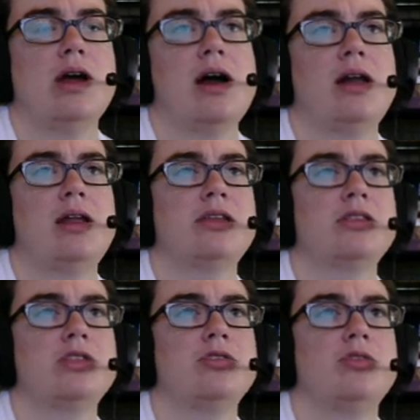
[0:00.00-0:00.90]
I like
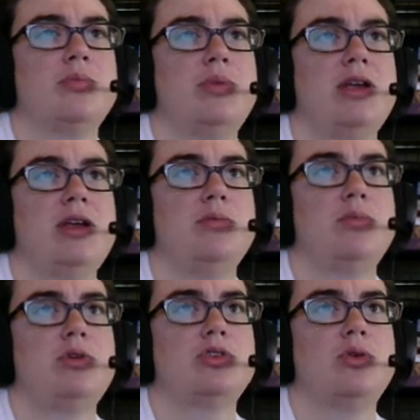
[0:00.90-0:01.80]
that they're repeating
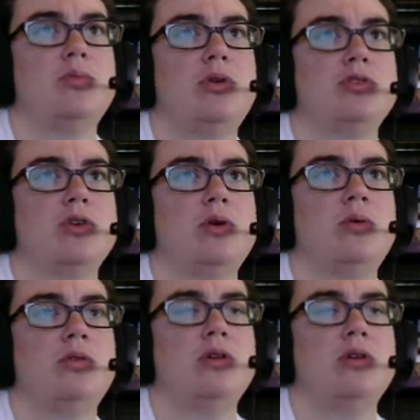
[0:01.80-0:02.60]
molto and molto.